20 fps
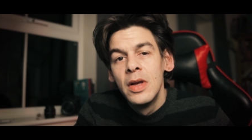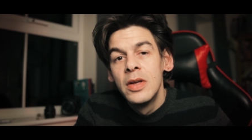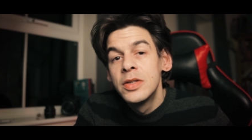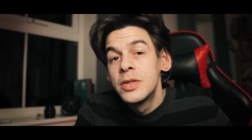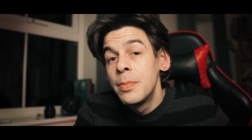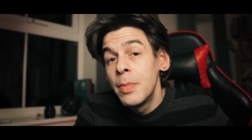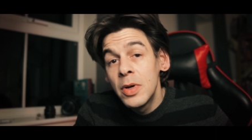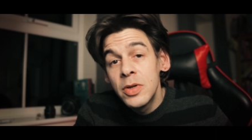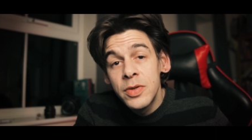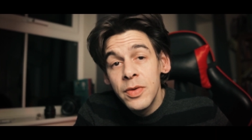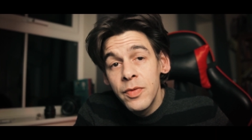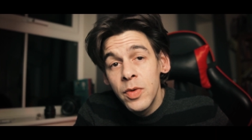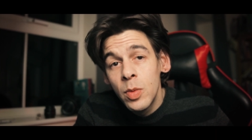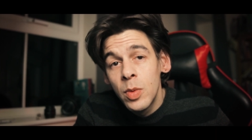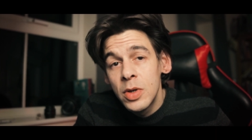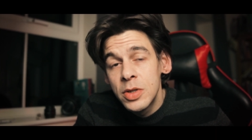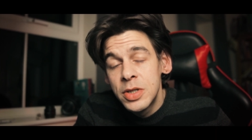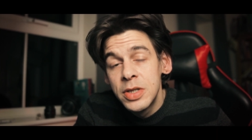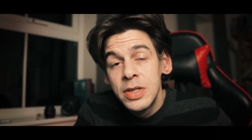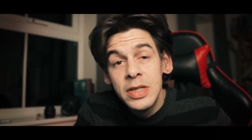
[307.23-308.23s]
so most of you
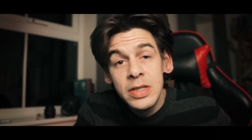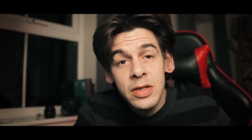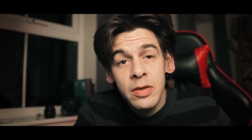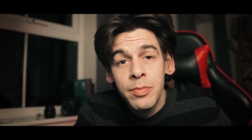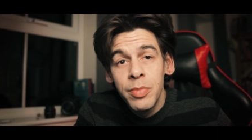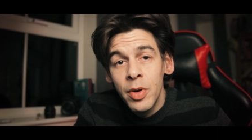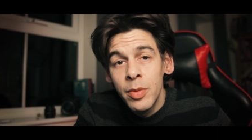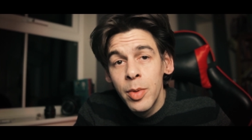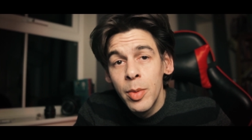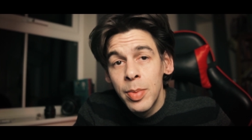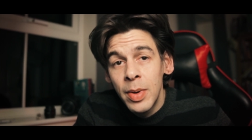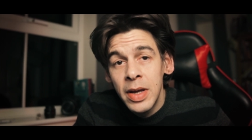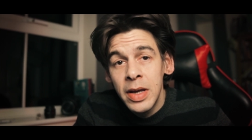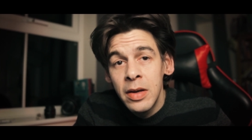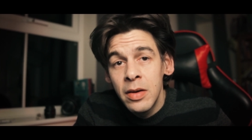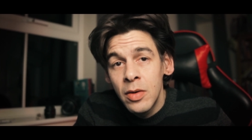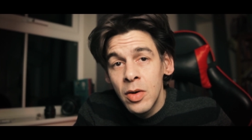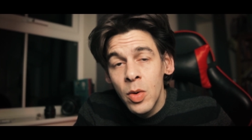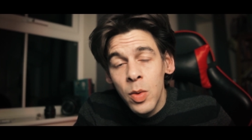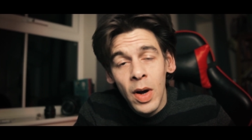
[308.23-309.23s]
watching this are
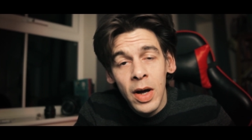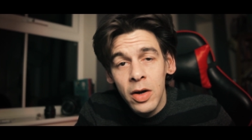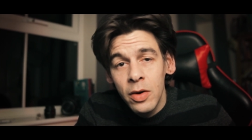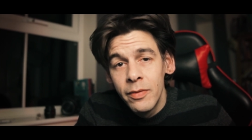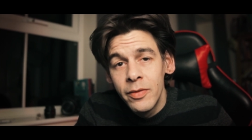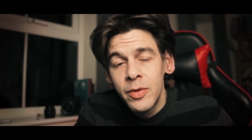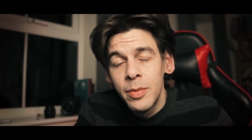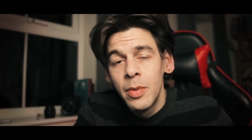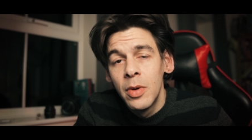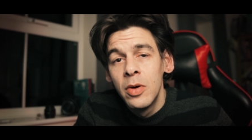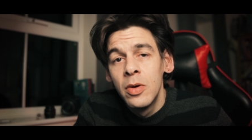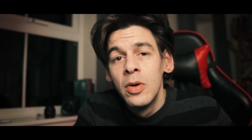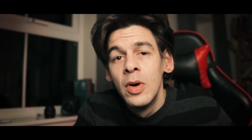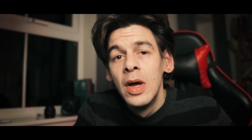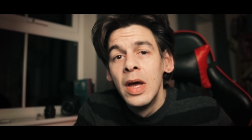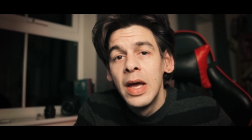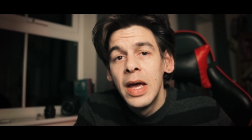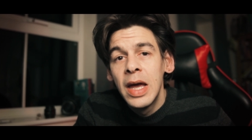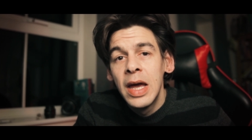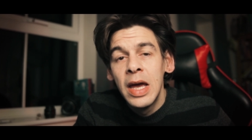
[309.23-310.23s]
probably quite comfortable
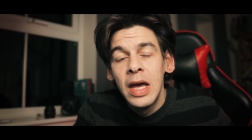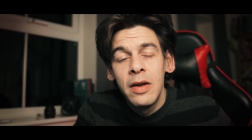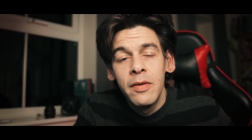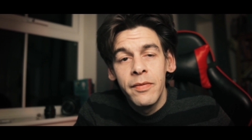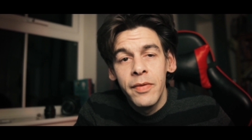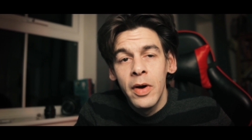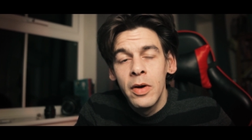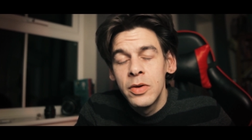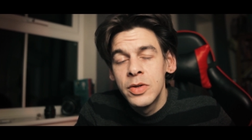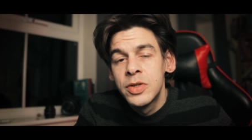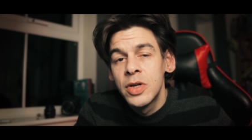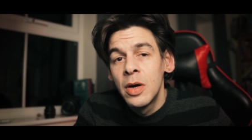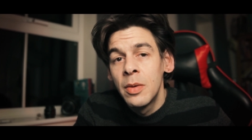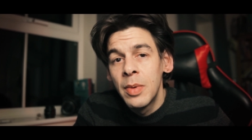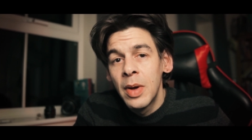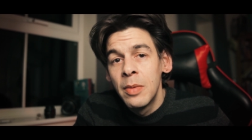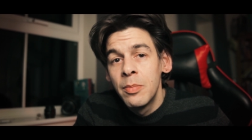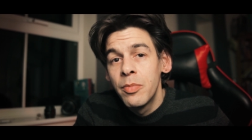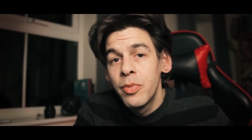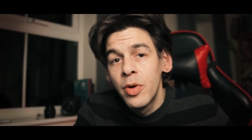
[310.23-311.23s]
in
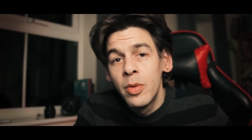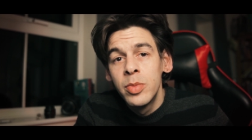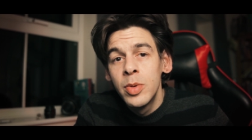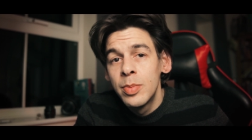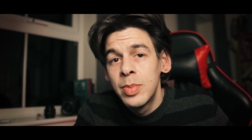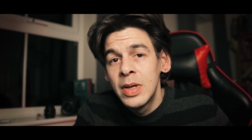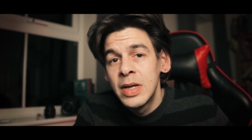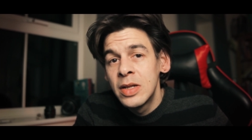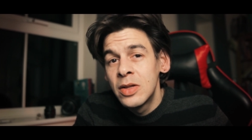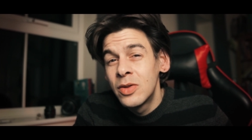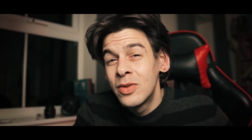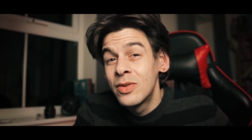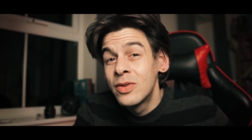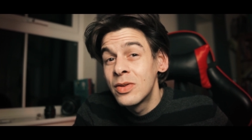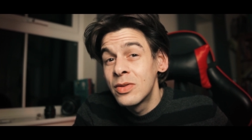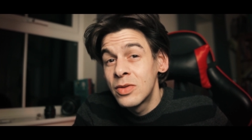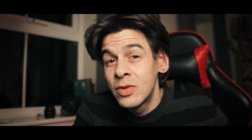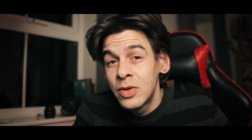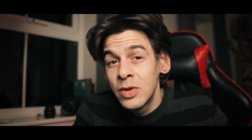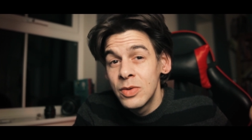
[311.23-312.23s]
Photoshop and probably
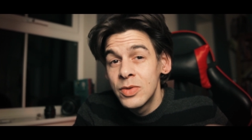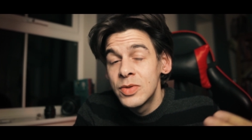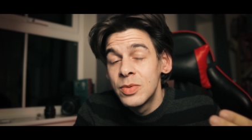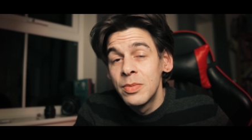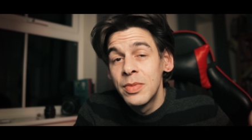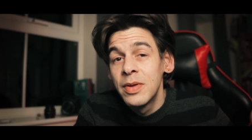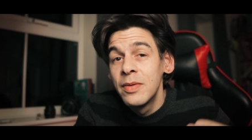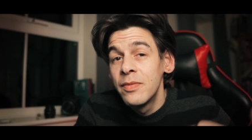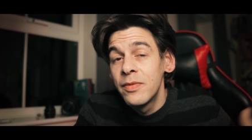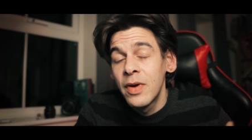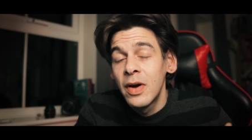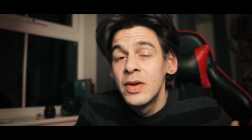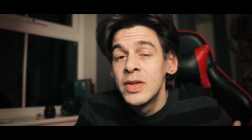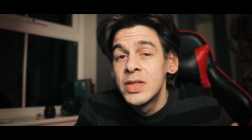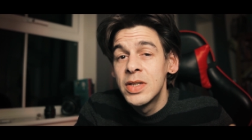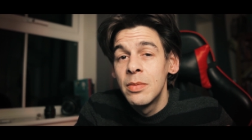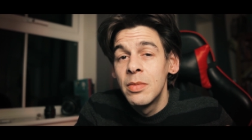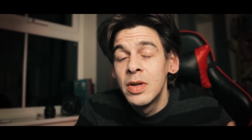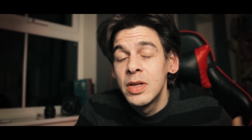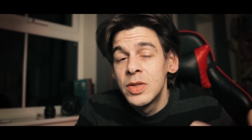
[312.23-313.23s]
do something very
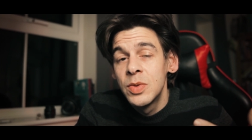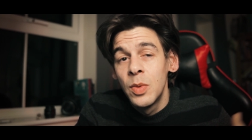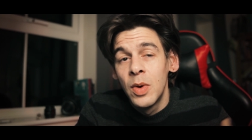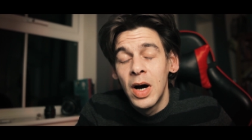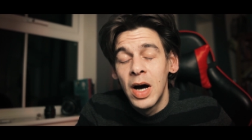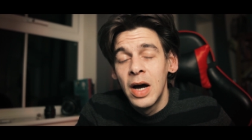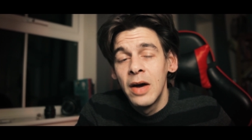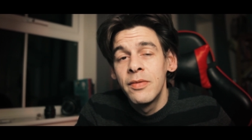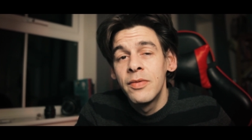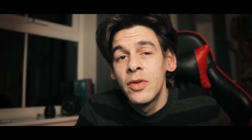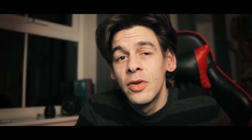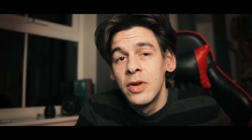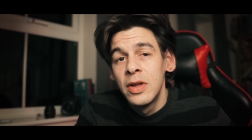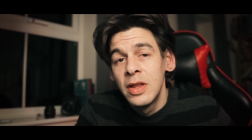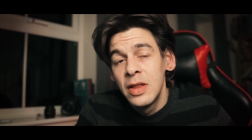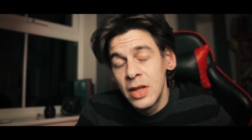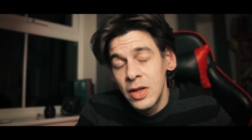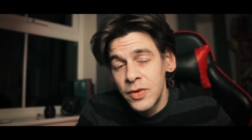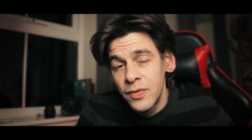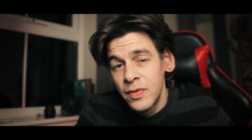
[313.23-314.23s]
similar to what I've done
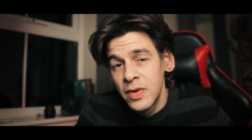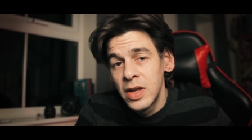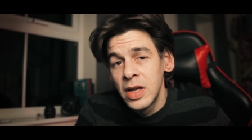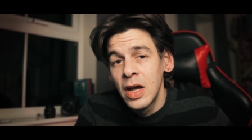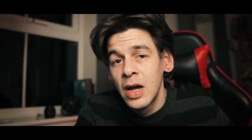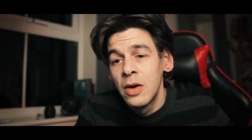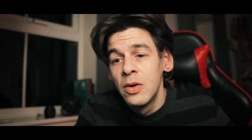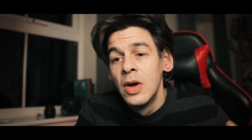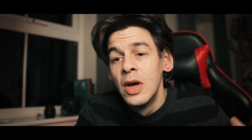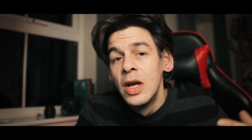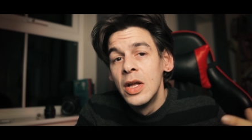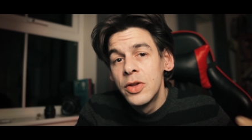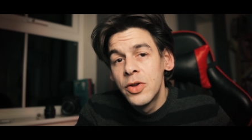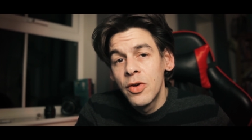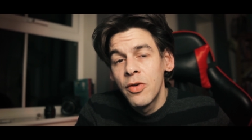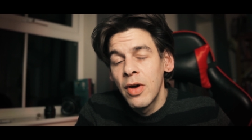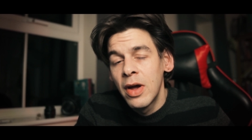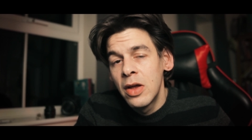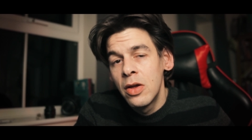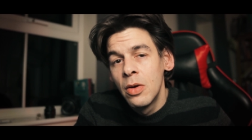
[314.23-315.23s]
in this video to
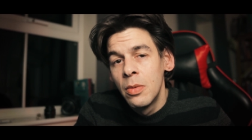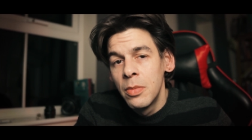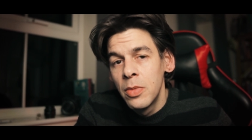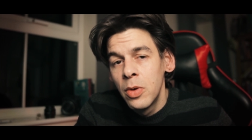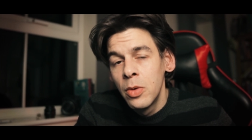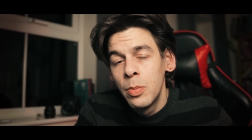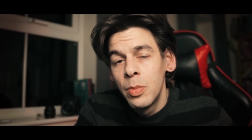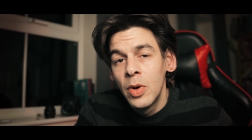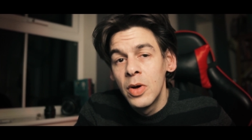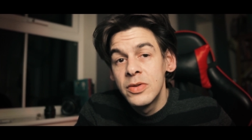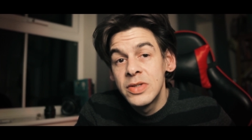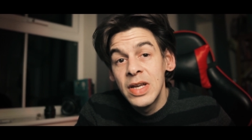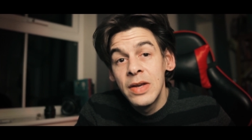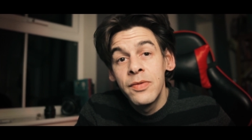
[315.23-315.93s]
create your mood boards.